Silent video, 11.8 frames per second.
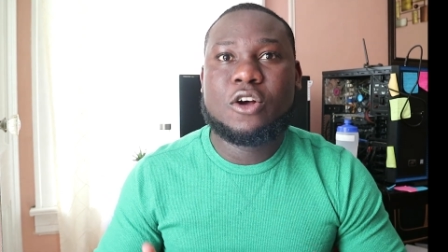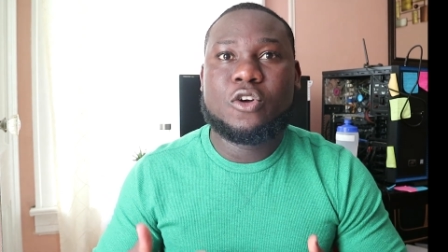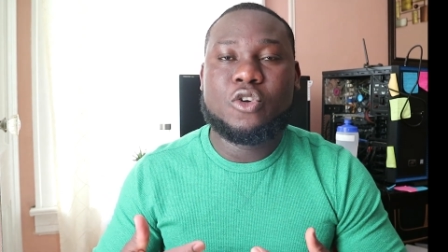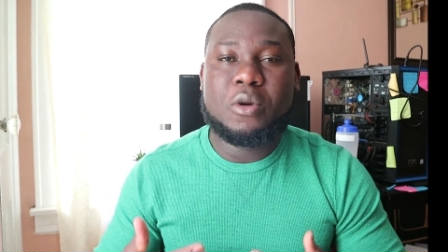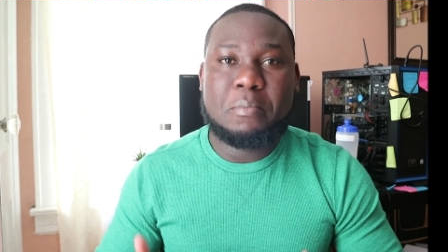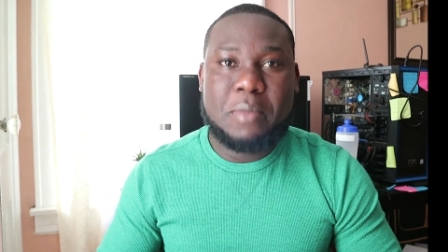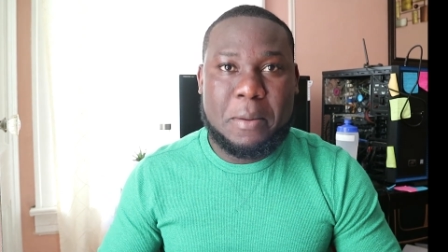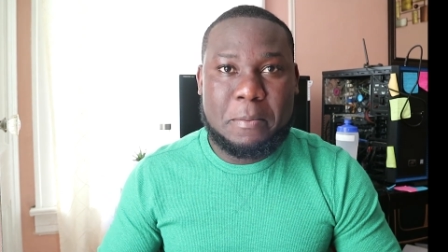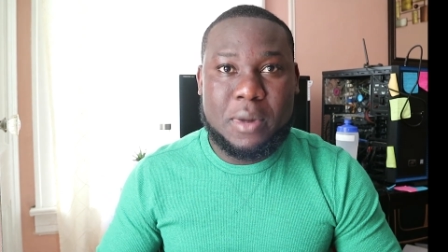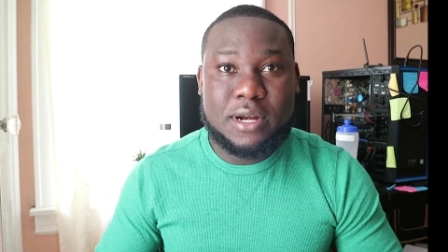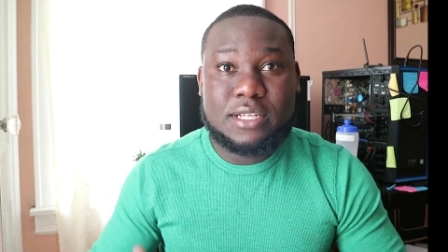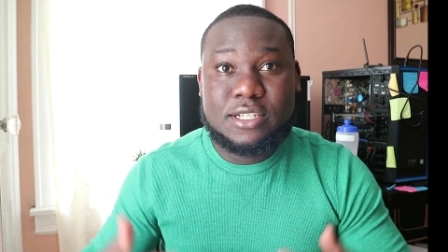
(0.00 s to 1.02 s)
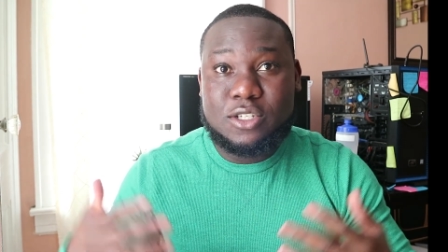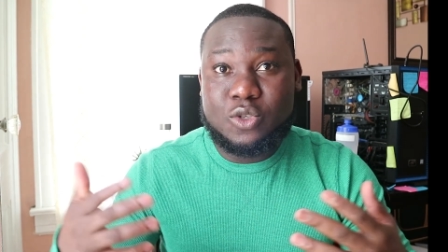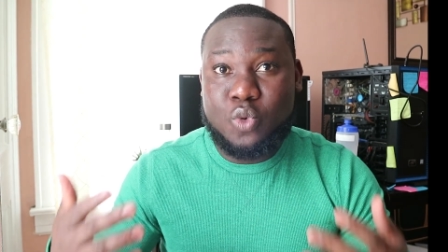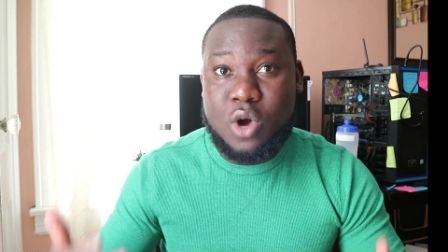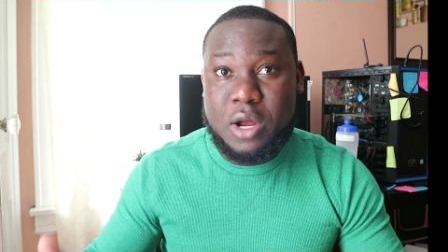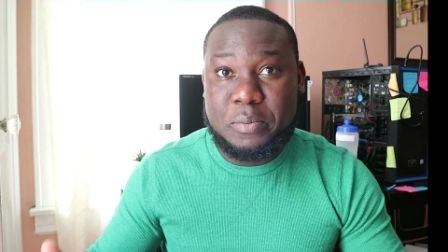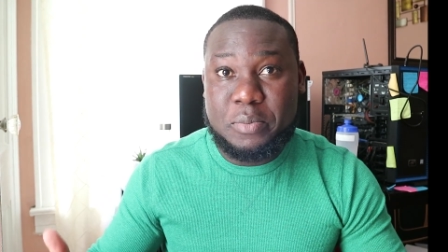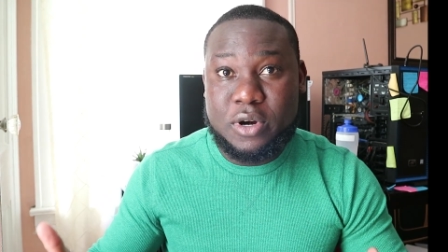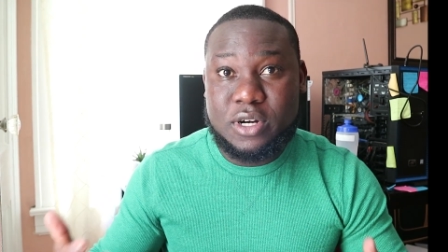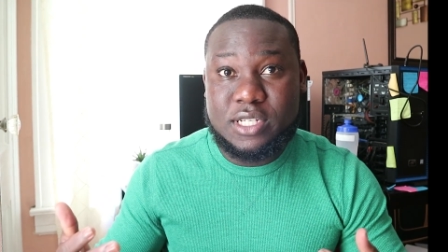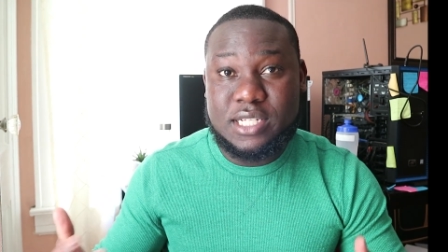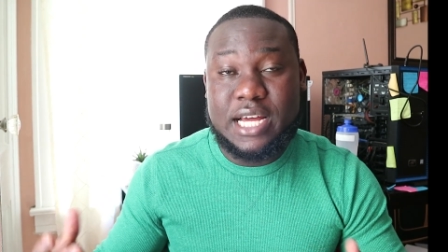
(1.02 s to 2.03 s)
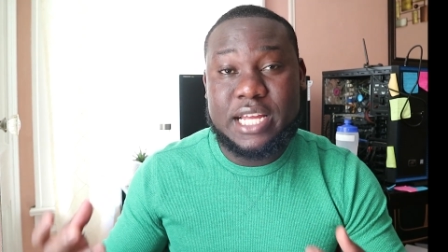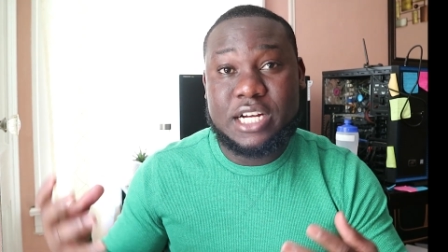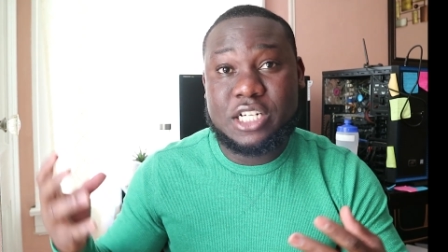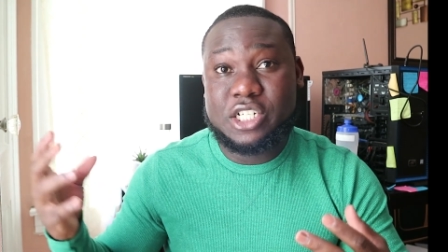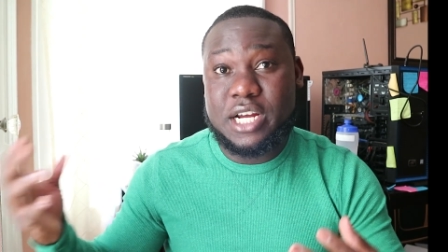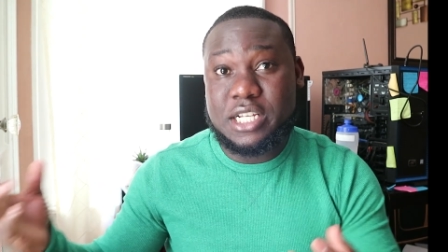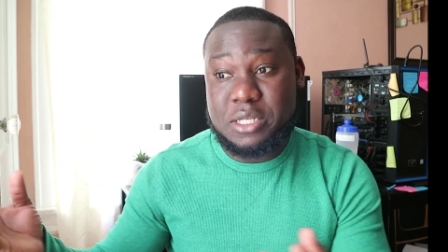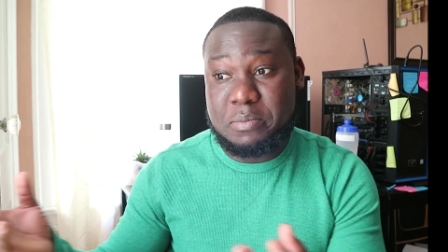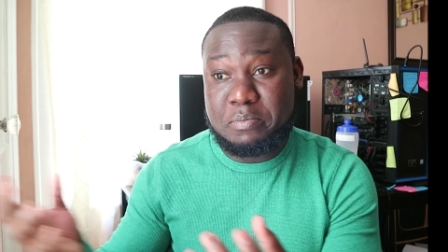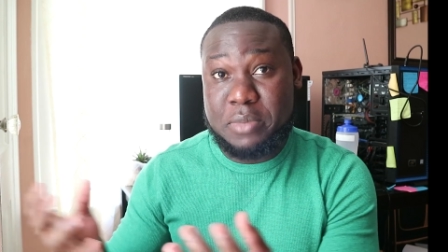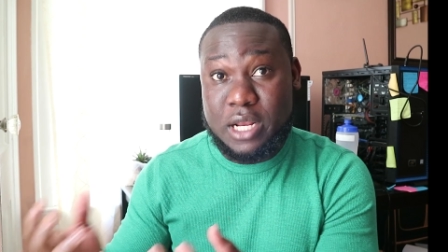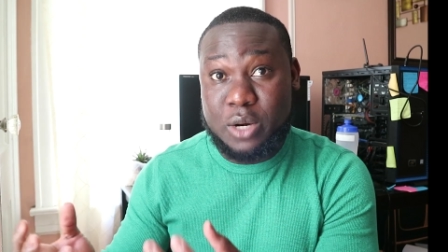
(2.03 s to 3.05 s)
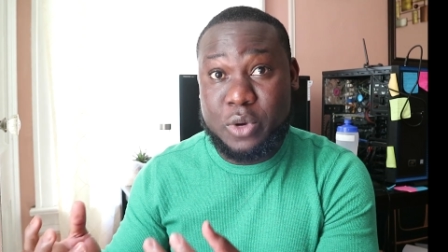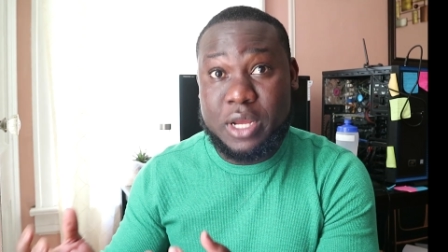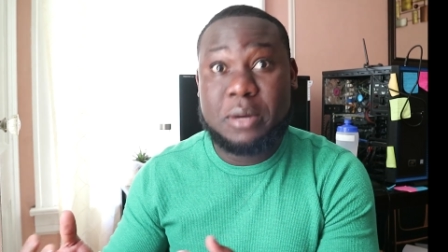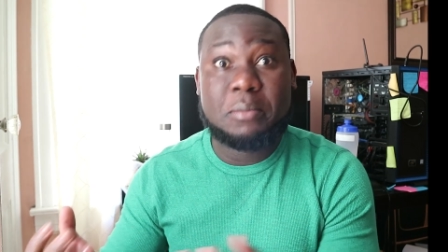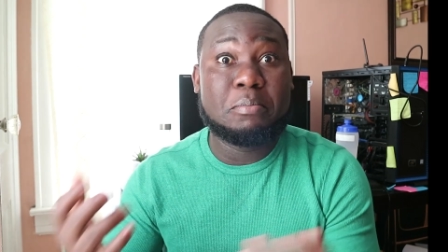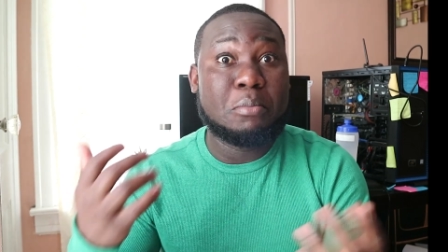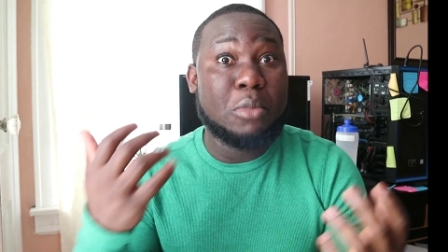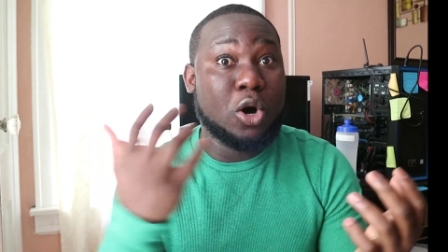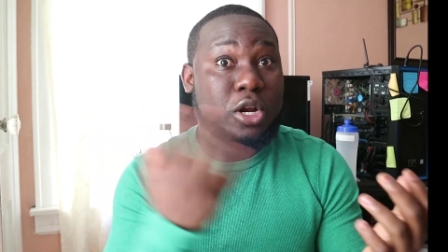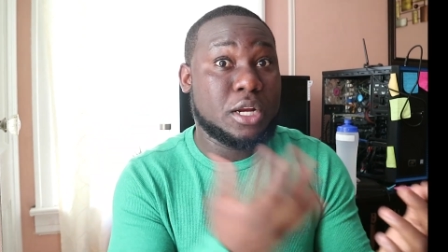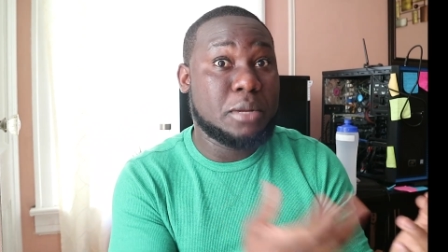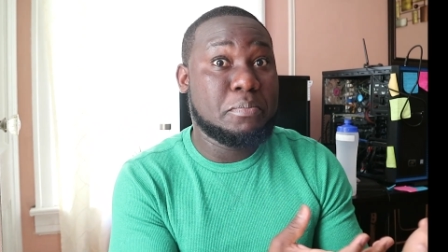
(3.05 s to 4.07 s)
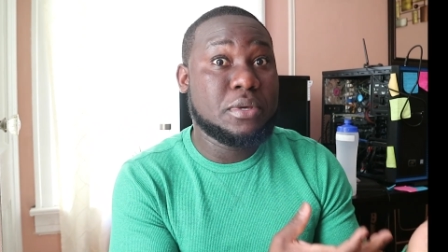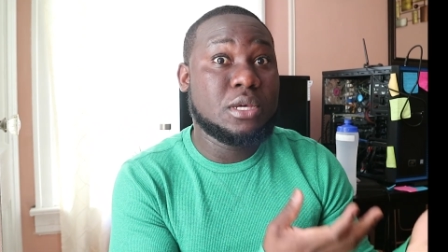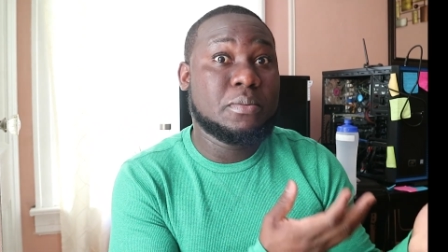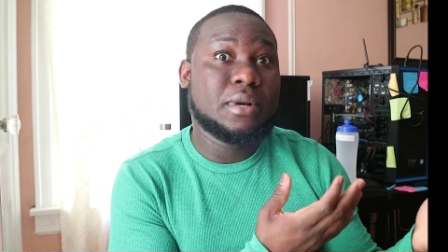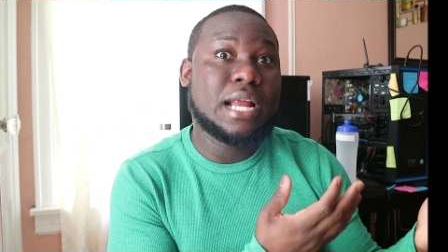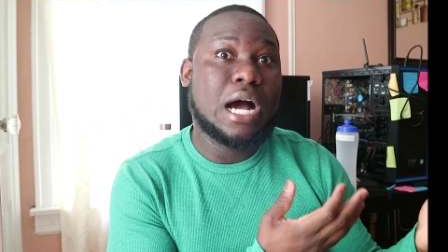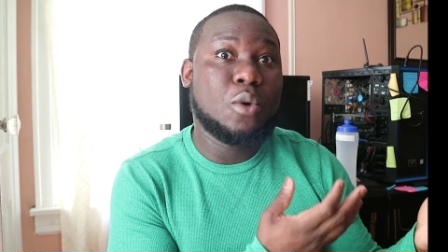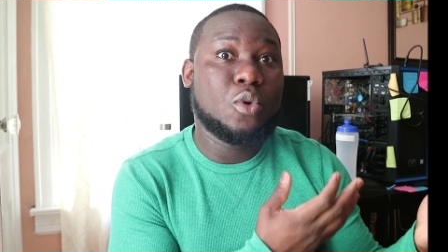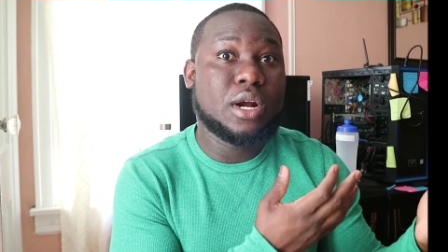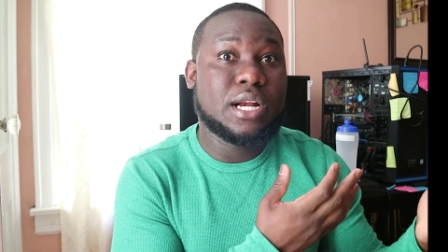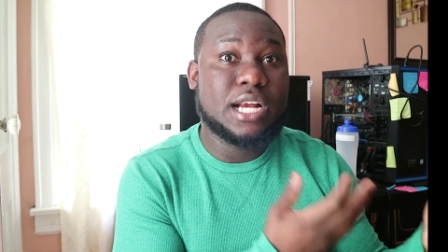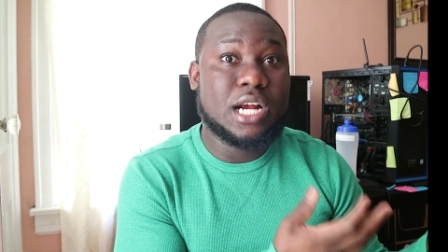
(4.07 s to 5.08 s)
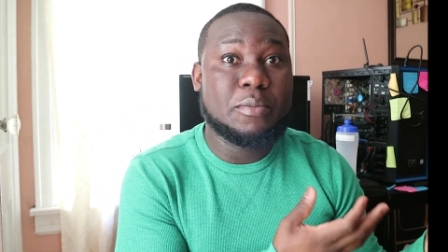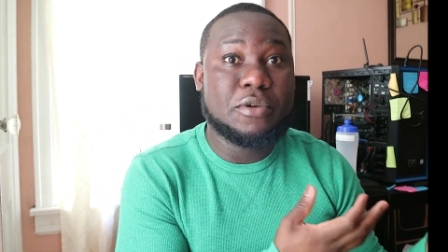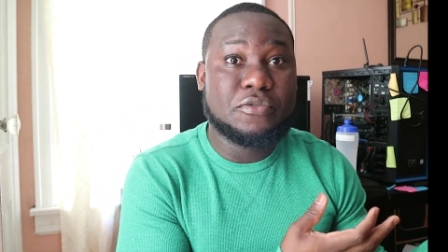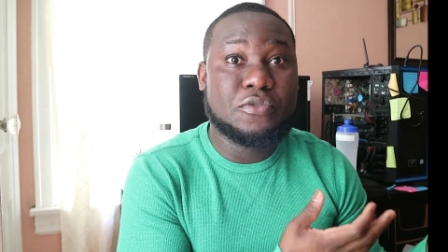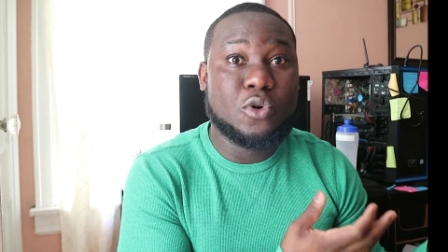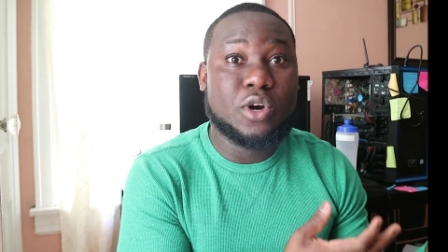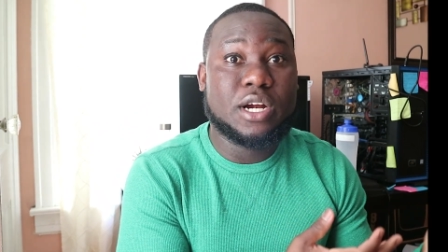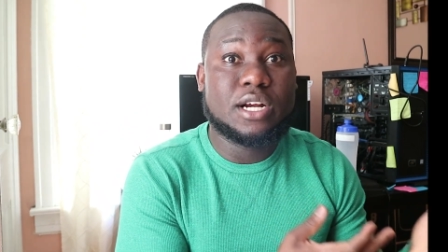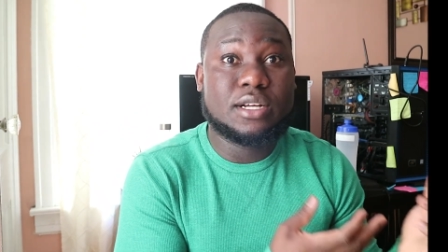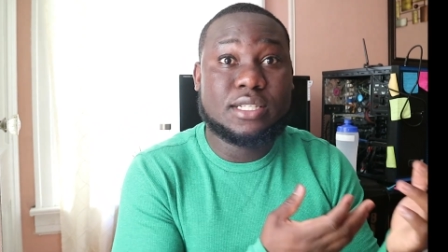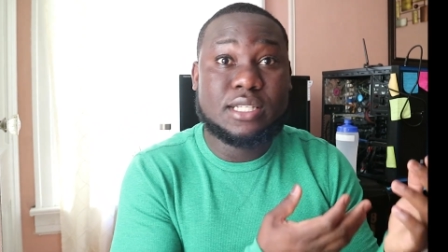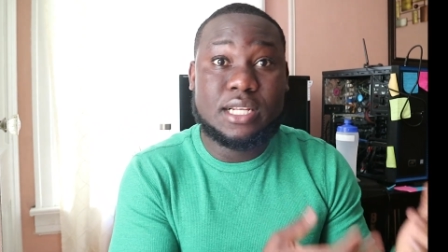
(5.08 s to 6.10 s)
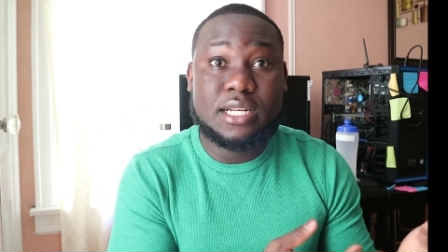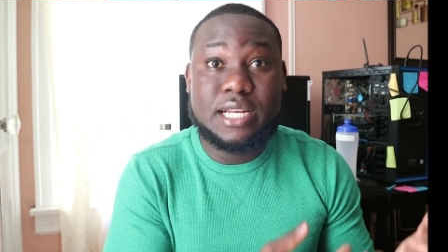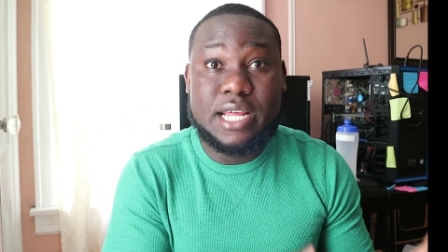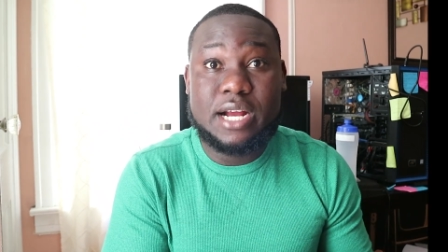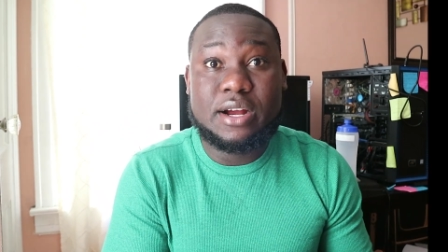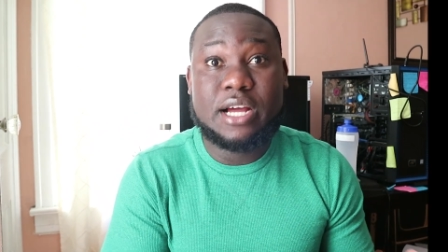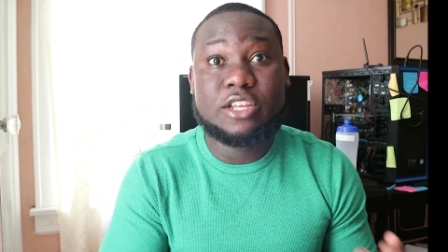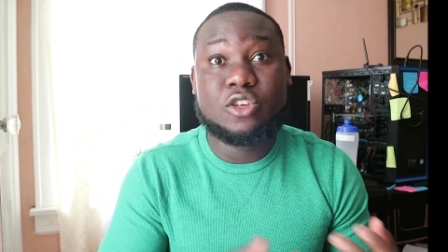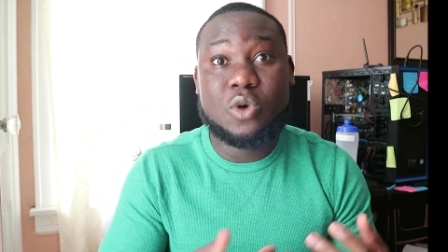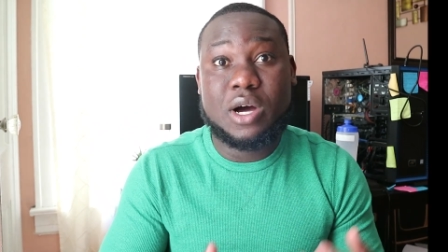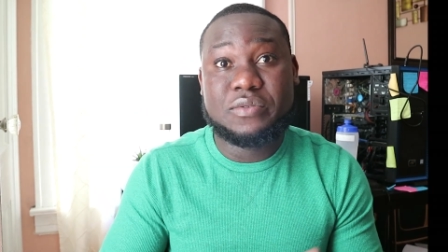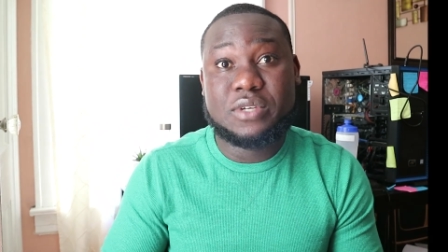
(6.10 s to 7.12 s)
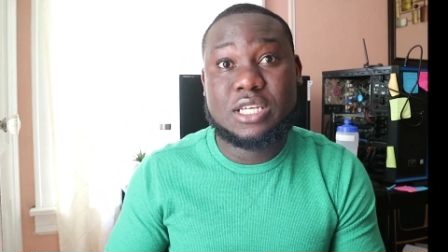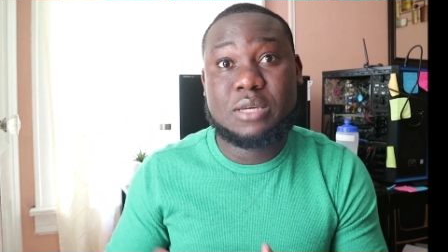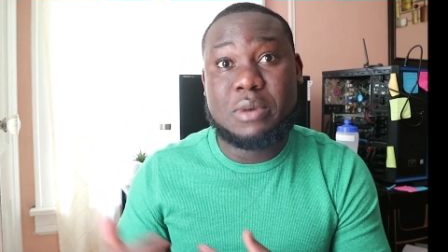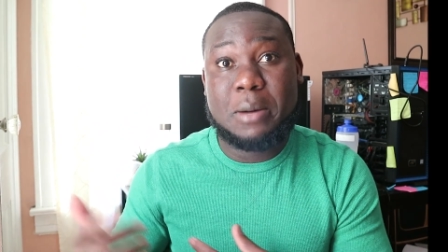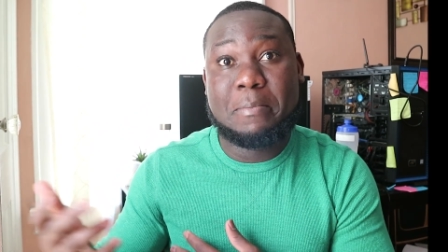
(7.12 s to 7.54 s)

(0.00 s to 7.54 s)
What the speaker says: remember this is one person that you're trying to build with, but the people that were there before, they're still there, and you have to keep a